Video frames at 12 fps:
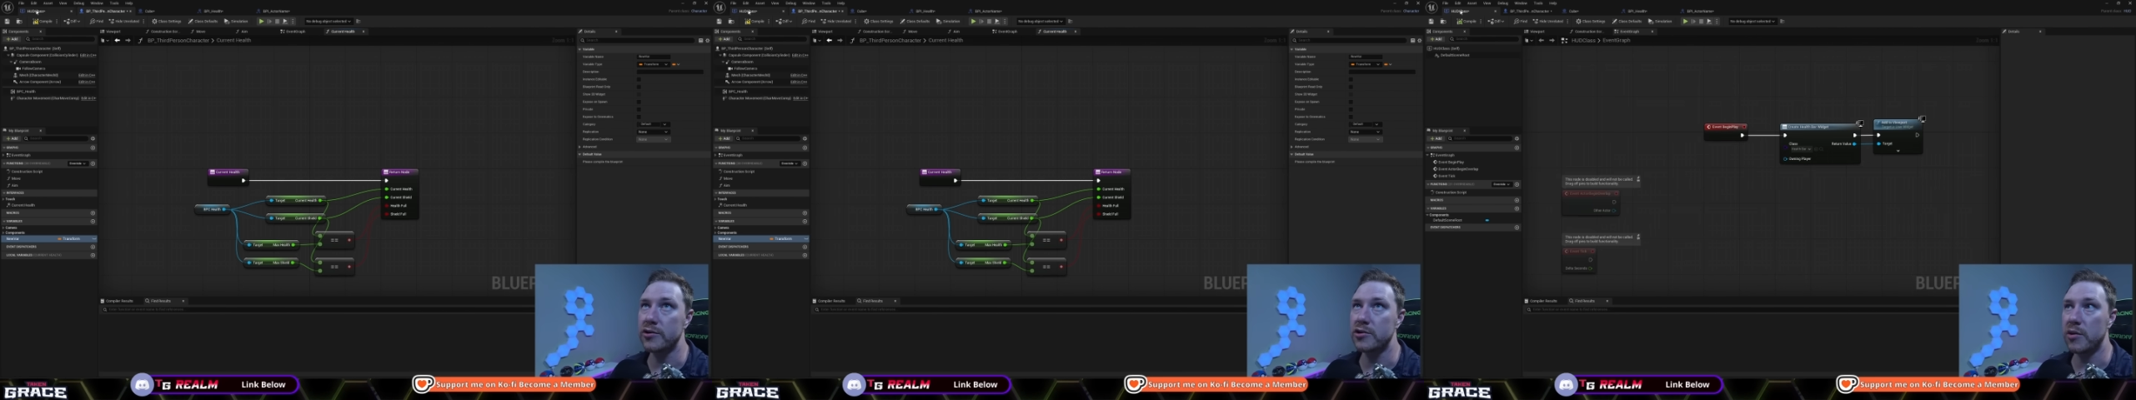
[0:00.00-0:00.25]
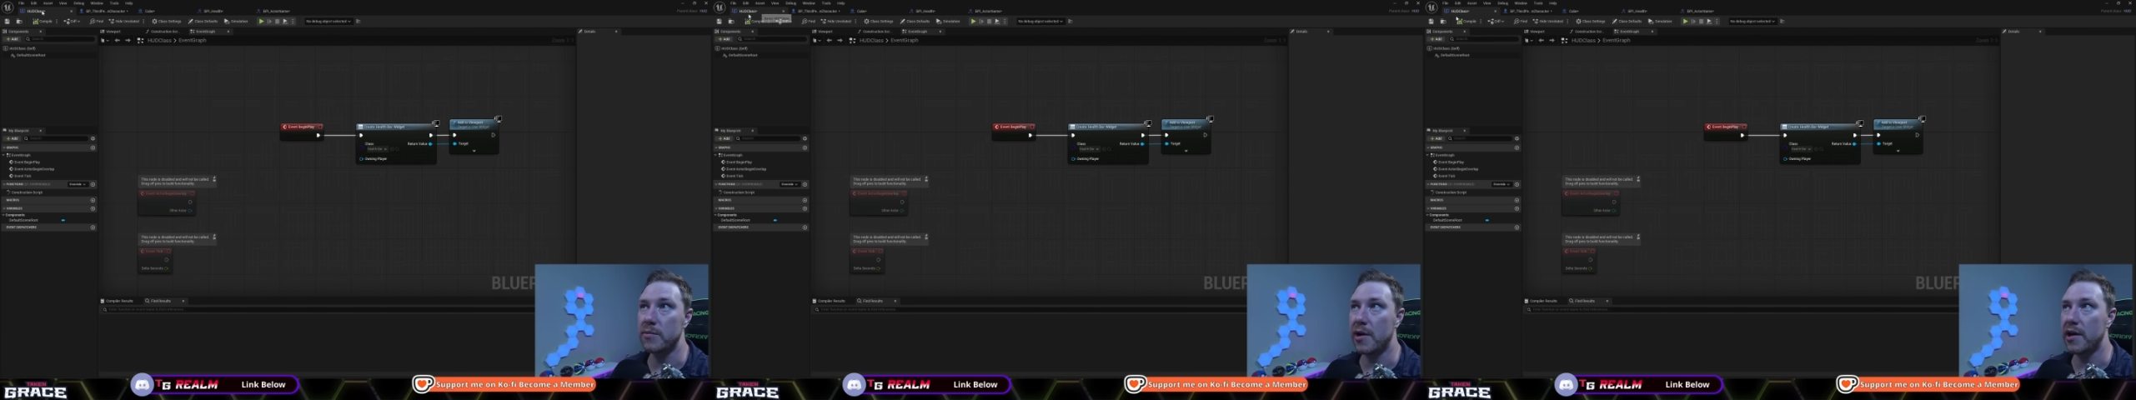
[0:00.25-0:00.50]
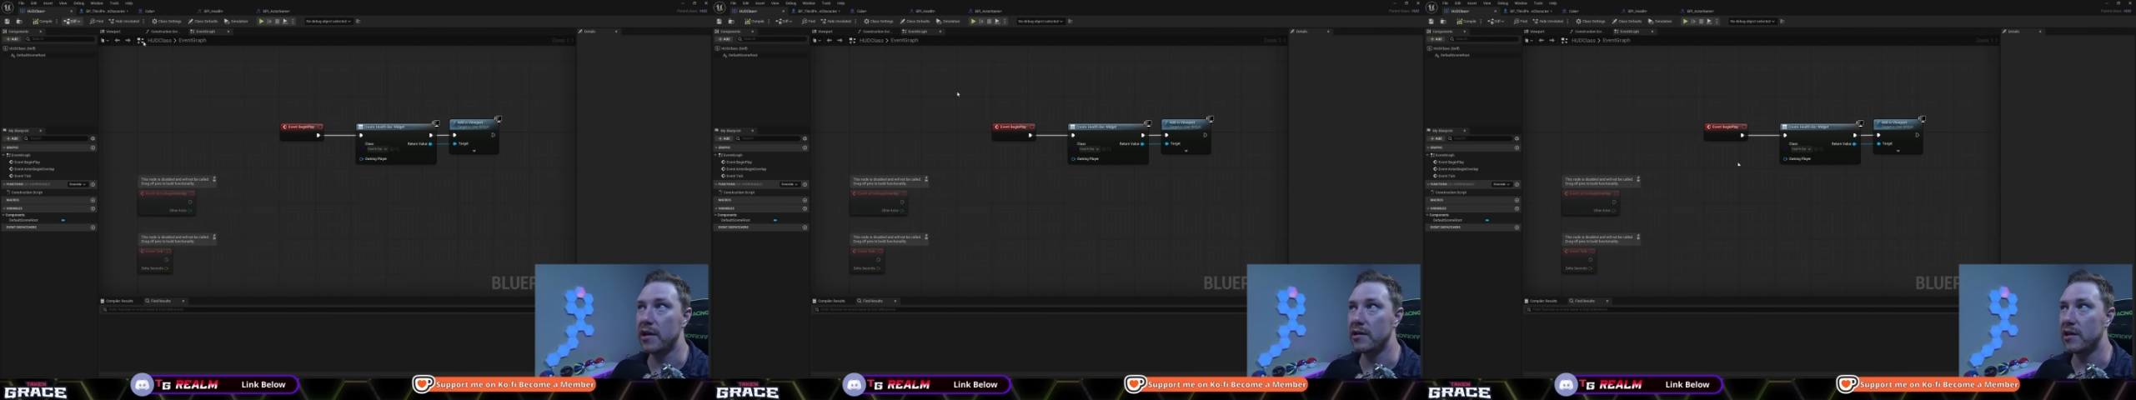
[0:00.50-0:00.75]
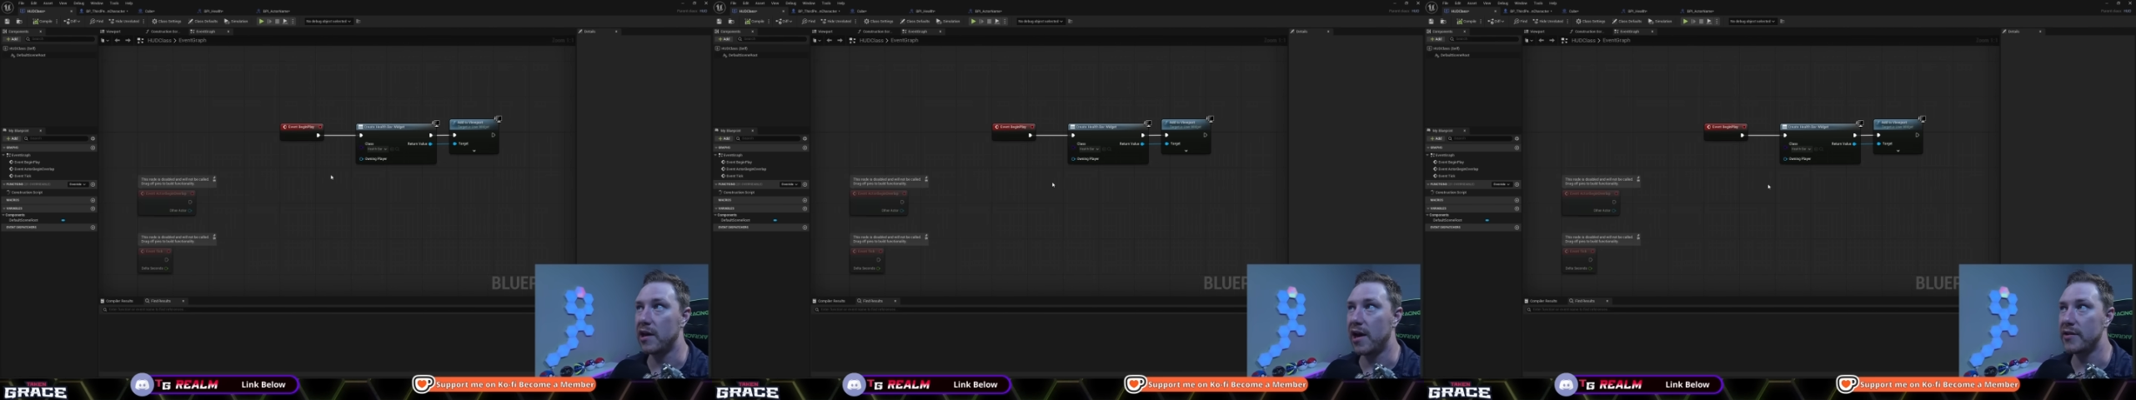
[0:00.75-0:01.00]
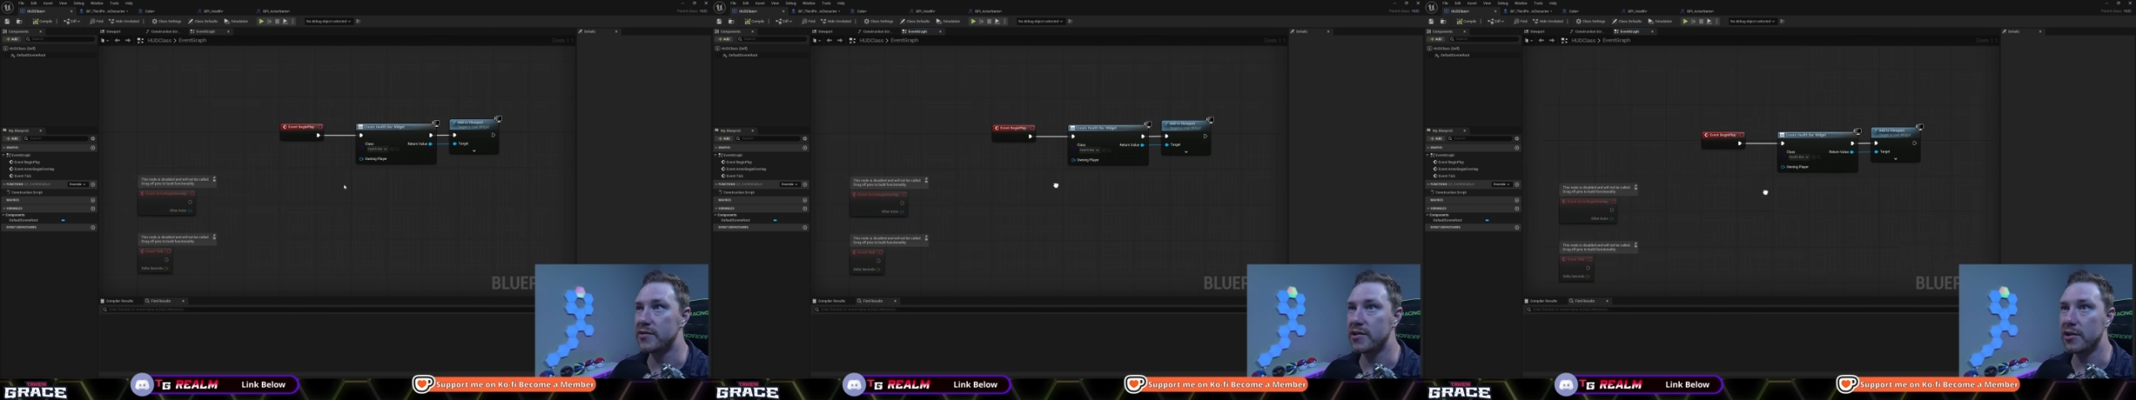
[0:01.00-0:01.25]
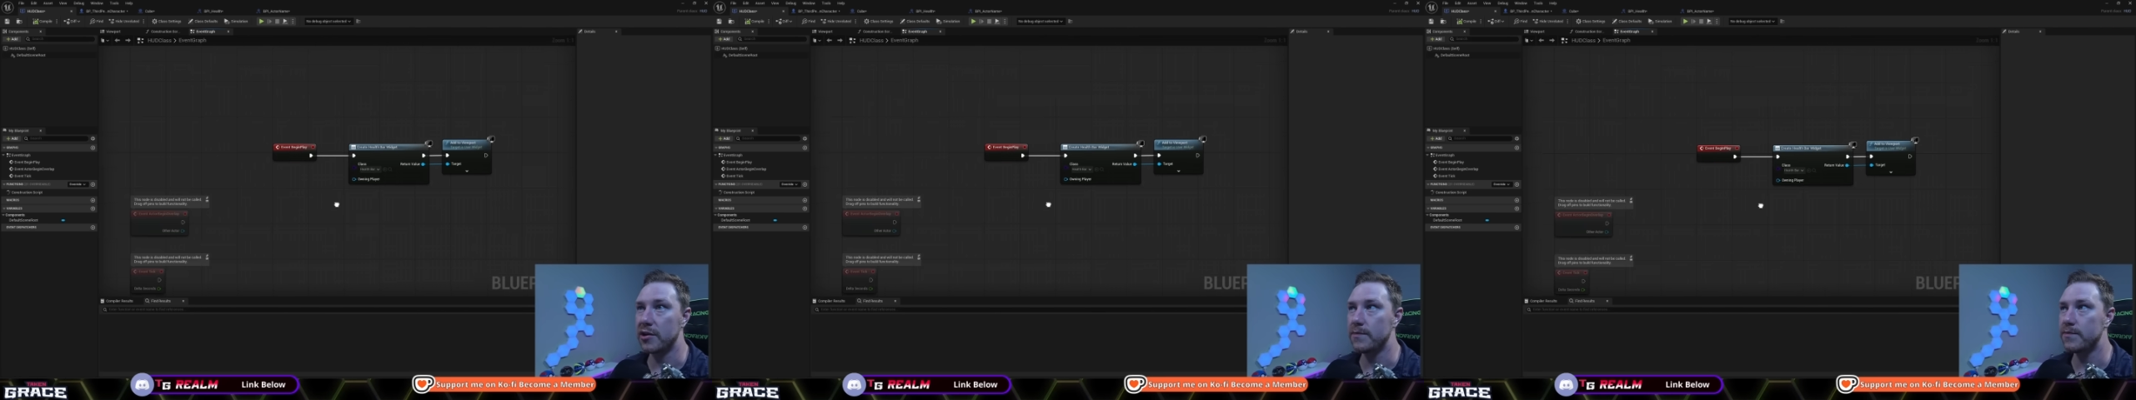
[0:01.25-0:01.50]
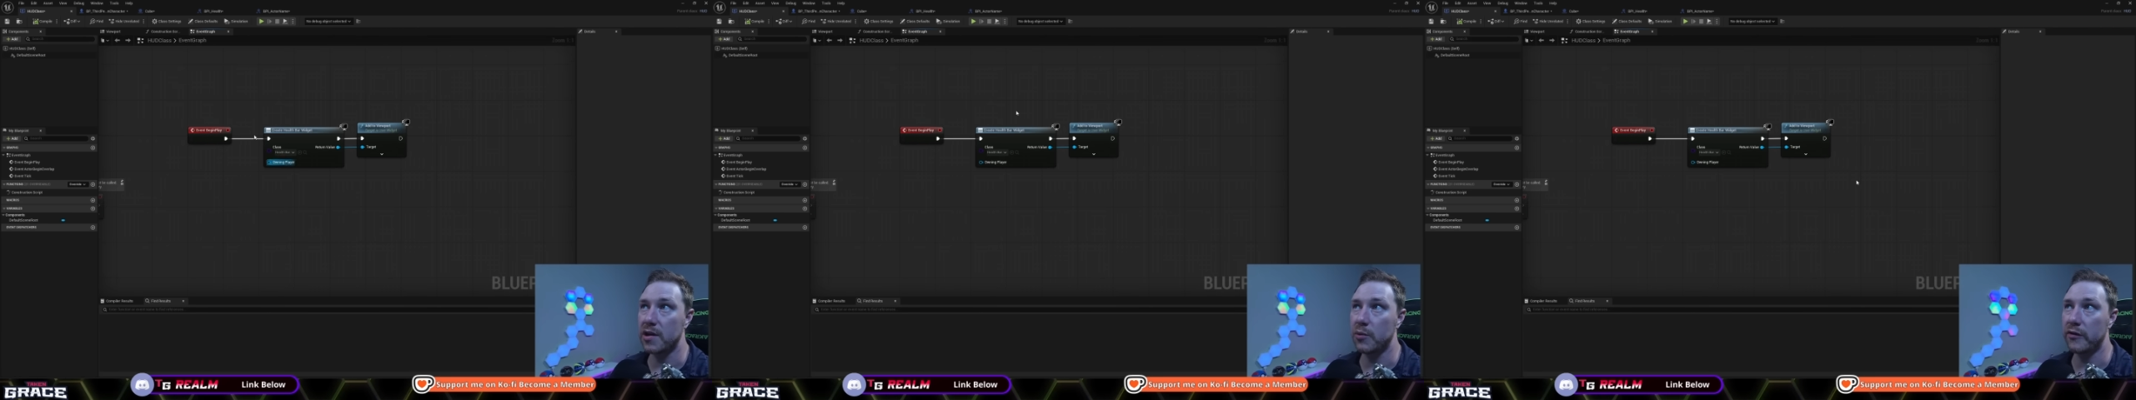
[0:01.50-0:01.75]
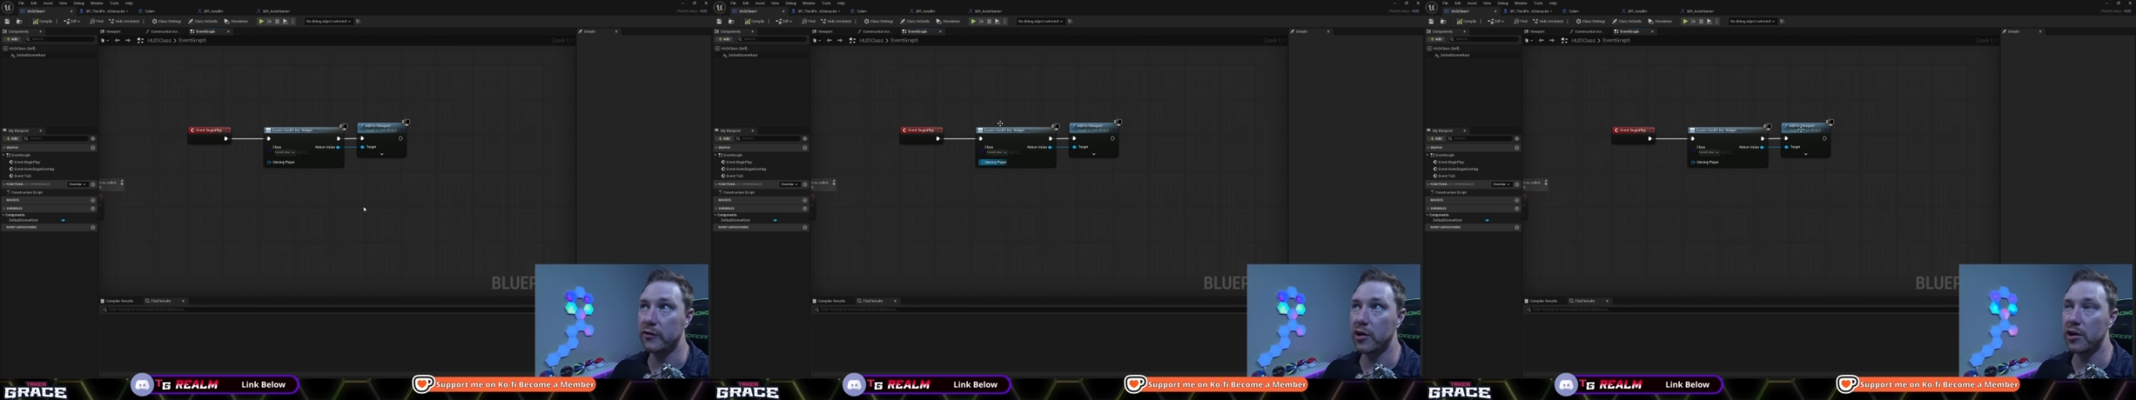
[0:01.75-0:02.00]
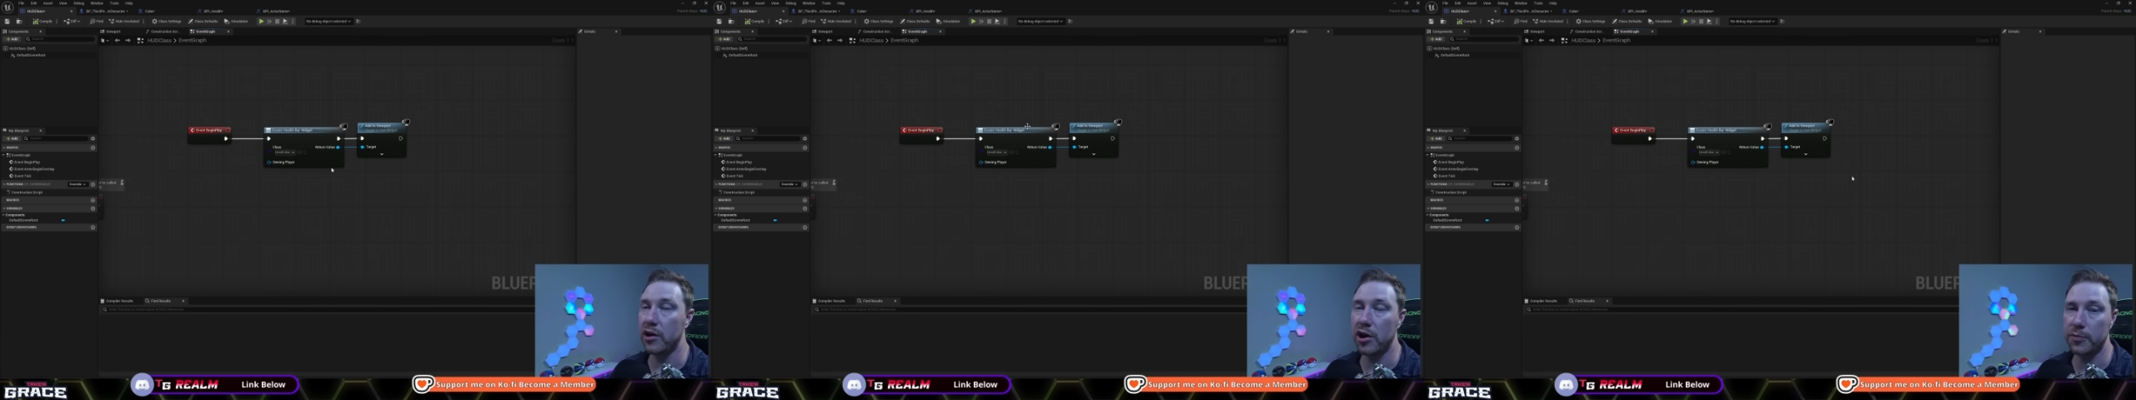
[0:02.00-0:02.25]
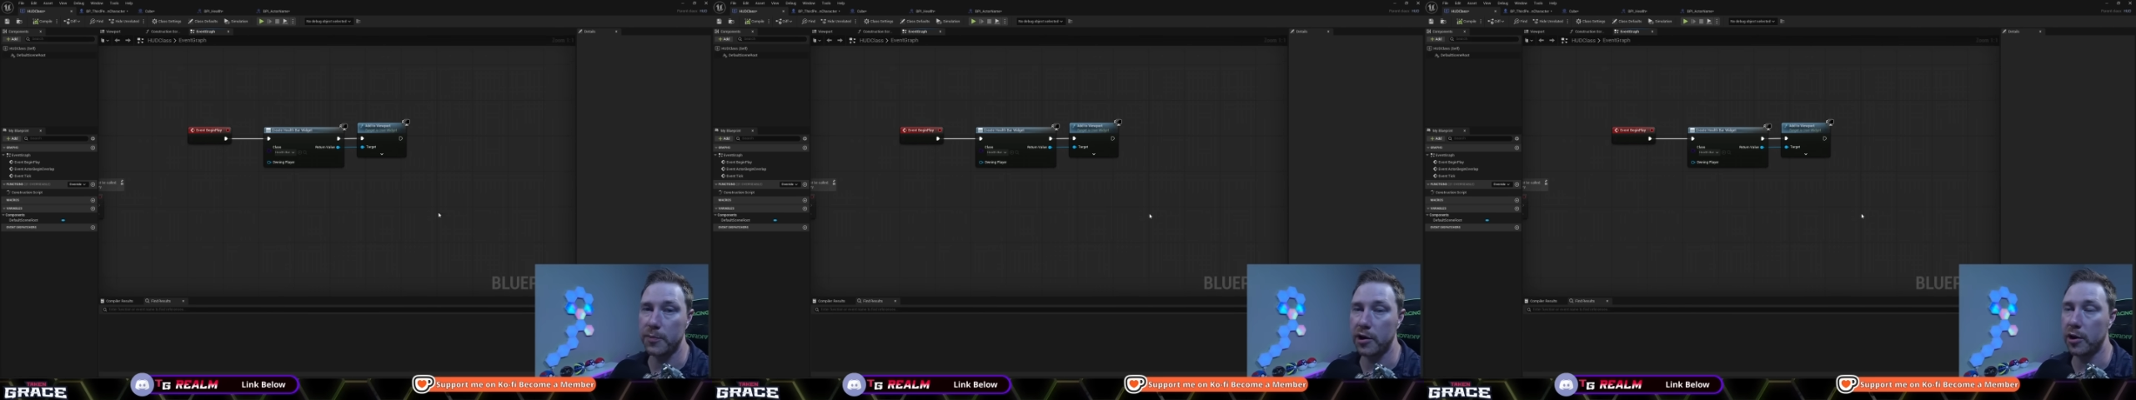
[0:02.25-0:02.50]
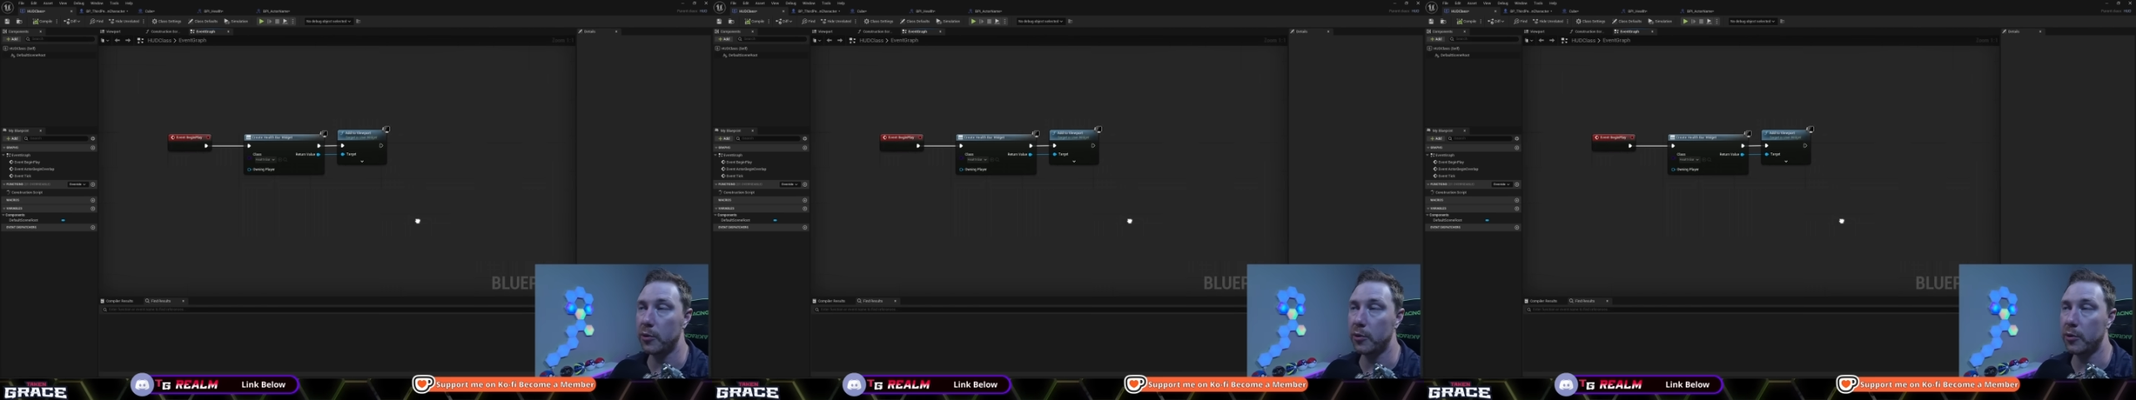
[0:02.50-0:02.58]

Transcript: So in my HUD class here, we've created our health bar here.